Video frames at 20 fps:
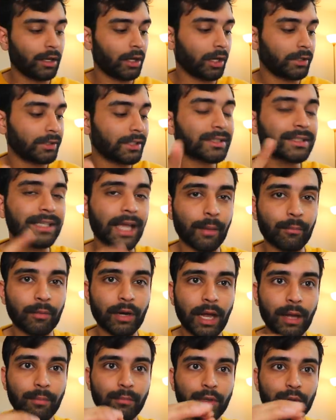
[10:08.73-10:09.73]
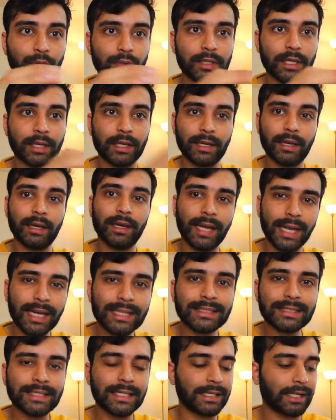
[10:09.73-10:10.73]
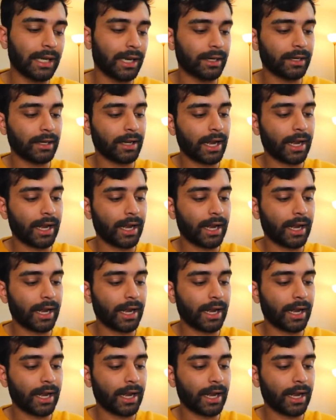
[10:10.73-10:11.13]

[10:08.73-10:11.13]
on this camera I'm using a SD card